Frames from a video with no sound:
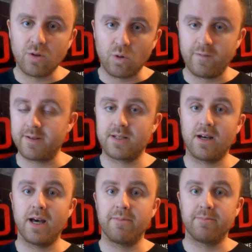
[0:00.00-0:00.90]
all the
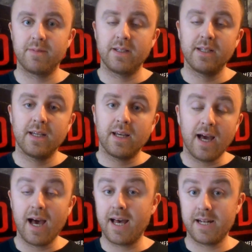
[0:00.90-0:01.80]
time.
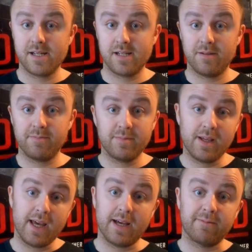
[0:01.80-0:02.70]
And
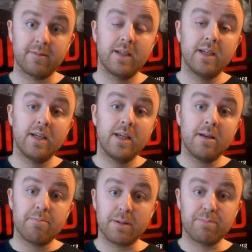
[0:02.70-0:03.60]
yeah,
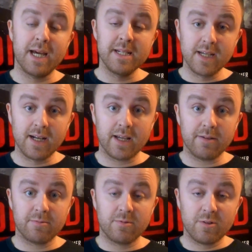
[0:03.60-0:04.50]
but
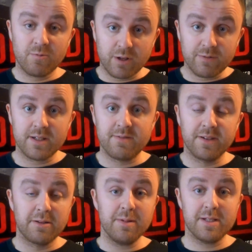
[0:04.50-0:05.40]
basically what this
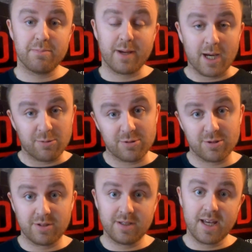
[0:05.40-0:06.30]
film is
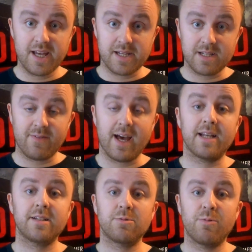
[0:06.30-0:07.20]
about is
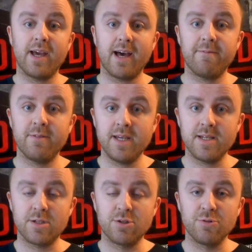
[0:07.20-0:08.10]
that we have
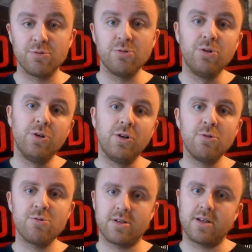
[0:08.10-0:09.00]
these two
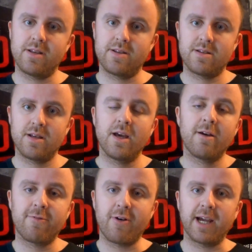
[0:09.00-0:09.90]
losers,
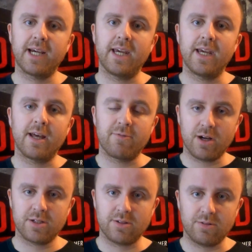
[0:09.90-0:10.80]
Frankie and
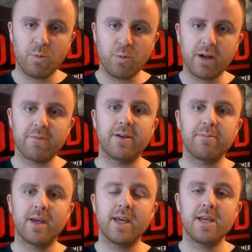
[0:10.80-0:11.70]
Russell. One of
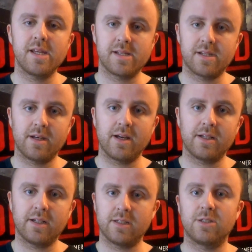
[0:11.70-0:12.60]
them, he is
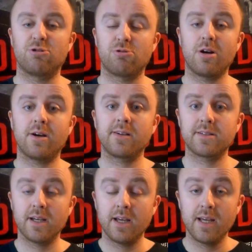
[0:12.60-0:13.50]
addicted to
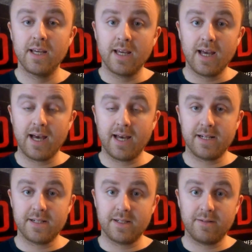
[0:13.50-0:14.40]
drugs,
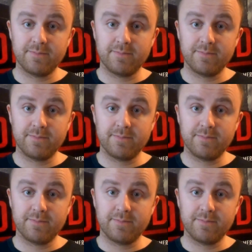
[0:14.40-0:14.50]
and